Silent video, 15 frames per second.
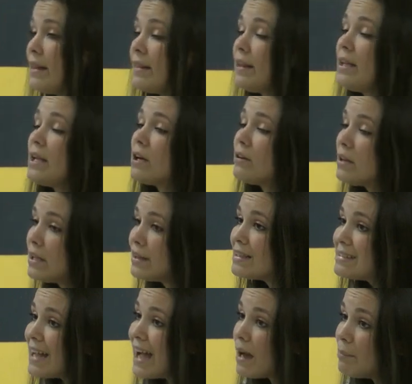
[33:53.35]
The hearing
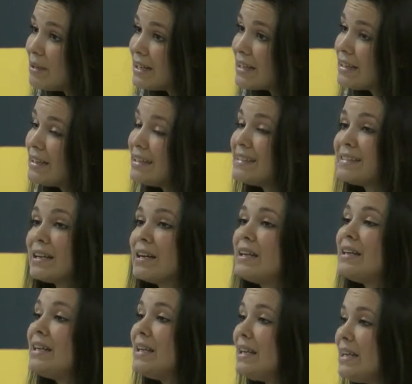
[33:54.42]
that's happening is a
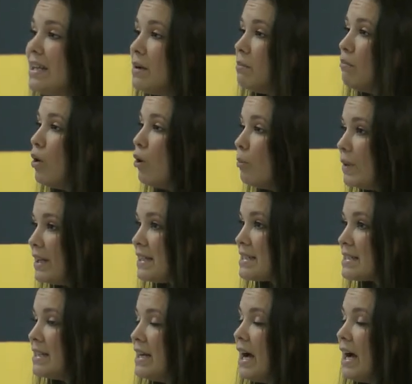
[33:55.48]
key moment.